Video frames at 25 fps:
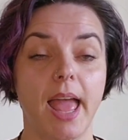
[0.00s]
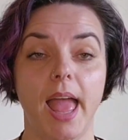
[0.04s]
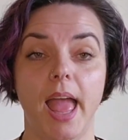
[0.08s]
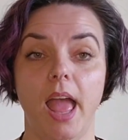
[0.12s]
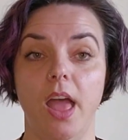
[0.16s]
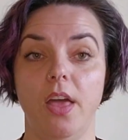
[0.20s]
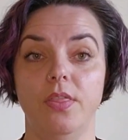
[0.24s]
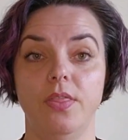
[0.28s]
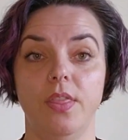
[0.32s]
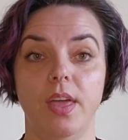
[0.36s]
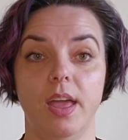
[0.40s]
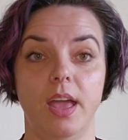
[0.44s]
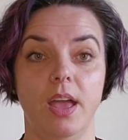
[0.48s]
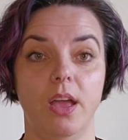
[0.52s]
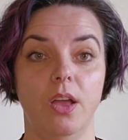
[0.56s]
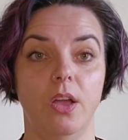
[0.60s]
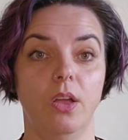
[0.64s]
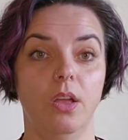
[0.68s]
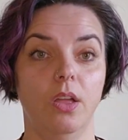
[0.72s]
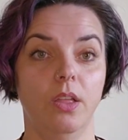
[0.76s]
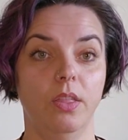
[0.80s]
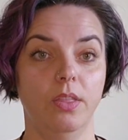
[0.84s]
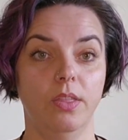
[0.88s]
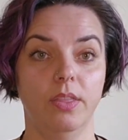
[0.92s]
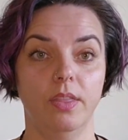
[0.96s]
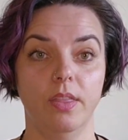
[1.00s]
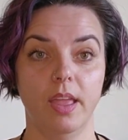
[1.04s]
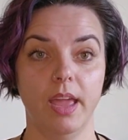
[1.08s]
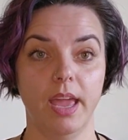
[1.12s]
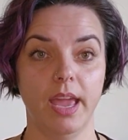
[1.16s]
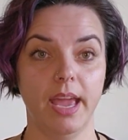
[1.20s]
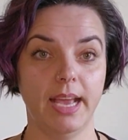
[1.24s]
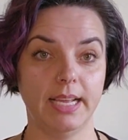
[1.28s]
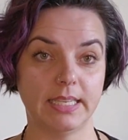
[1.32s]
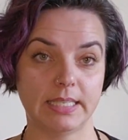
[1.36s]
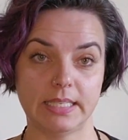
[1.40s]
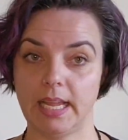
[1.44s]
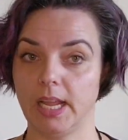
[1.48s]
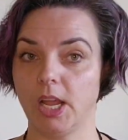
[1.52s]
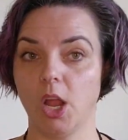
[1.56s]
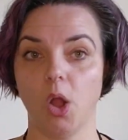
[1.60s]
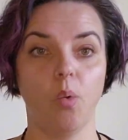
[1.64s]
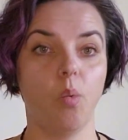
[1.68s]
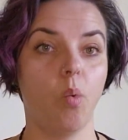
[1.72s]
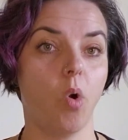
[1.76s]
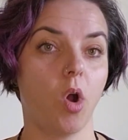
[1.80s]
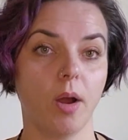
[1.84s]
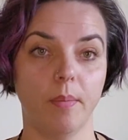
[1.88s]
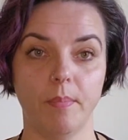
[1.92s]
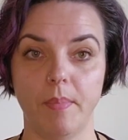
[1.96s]
and then it's like a
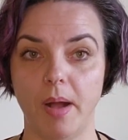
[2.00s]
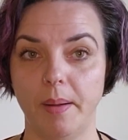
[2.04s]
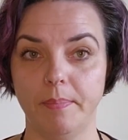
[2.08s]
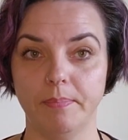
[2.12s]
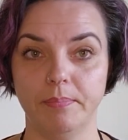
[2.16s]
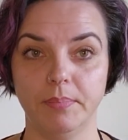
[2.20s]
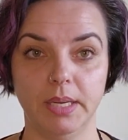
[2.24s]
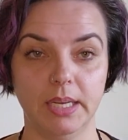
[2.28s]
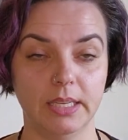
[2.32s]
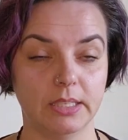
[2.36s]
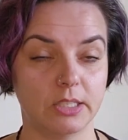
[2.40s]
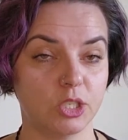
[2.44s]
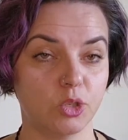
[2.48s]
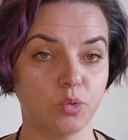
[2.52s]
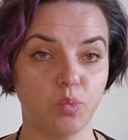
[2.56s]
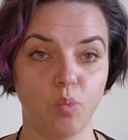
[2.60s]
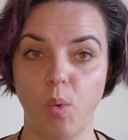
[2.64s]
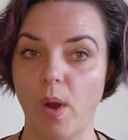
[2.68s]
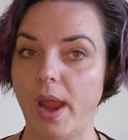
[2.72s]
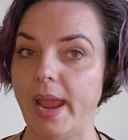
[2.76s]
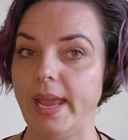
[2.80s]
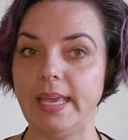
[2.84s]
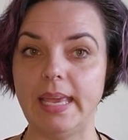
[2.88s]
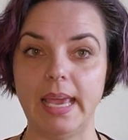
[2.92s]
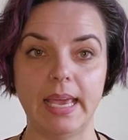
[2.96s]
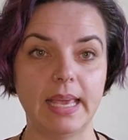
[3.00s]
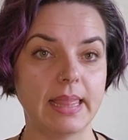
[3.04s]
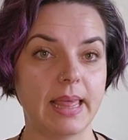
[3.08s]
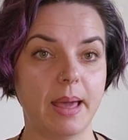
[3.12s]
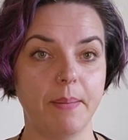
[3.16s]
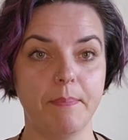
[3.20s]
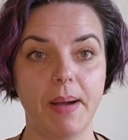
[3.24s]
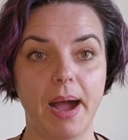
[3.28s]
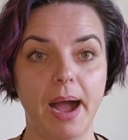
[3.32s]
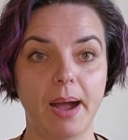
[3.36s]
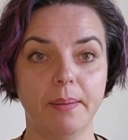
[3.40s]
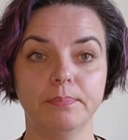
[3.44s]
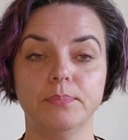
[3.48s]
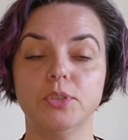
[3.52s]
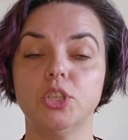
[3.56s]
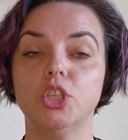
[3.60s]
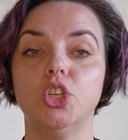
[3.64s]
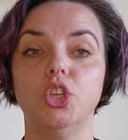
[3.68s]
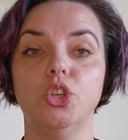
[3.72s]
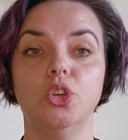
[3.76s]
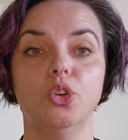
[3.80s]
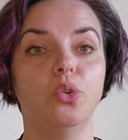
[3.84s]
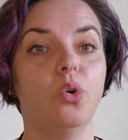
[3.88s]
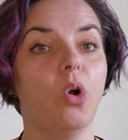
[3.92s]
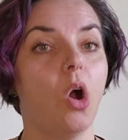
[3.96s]
warm up. It's waking them up
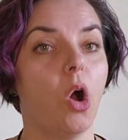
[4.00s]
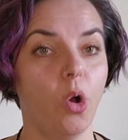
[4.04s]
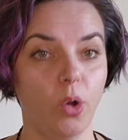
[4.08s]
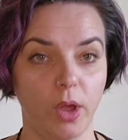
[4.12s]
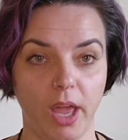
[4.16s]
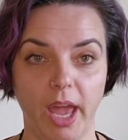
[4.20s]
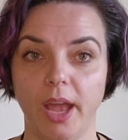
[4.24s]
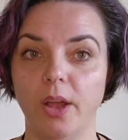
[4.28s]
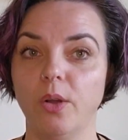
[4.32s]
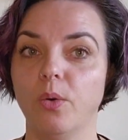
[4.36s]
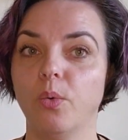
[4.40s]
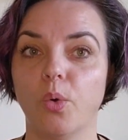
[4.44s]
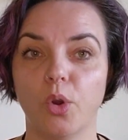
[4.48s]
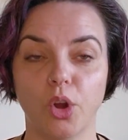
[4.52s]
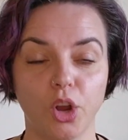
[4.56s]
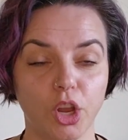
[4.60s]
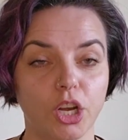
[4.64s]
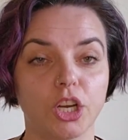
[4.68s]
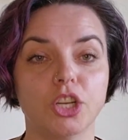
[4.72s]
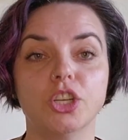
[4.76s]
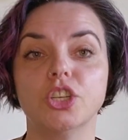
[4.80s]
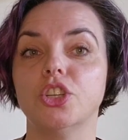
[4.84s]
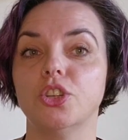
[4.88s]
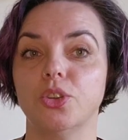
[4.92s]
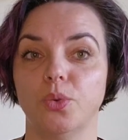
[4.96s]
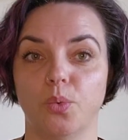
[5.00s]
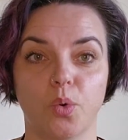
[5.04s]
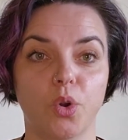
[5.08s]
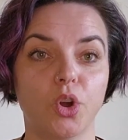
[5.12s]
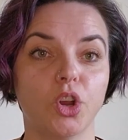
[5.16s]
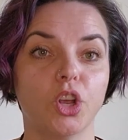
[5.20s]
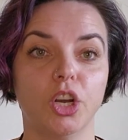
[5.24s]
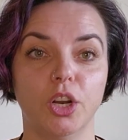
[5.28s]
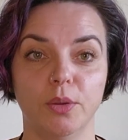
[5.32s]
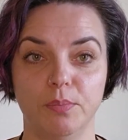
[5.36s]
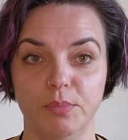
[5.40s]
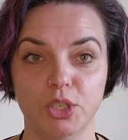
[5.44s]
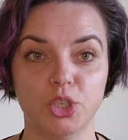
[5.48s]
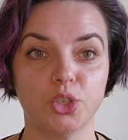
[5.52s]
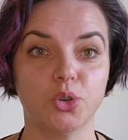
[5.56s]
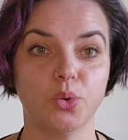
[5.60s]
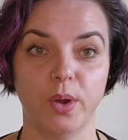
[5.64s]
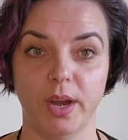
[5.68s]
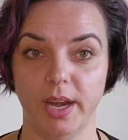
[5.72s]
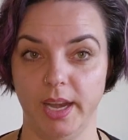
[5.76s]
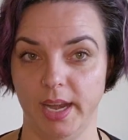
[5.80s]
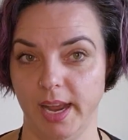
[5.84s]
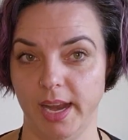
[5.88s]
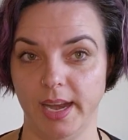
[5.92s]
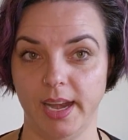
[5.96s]
to okay, we're gonna be
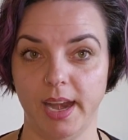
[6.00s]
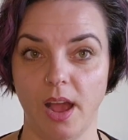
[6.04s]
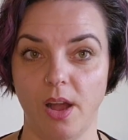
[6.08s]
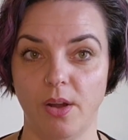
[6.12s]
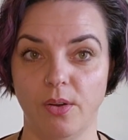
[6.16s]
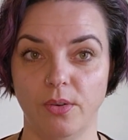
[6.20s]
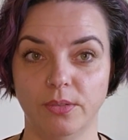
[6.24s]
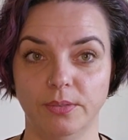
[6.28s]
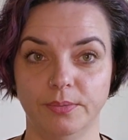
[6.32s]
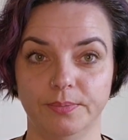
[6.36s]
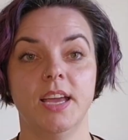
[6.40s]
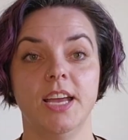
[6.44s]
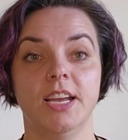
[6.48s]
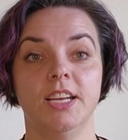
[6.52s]
training now.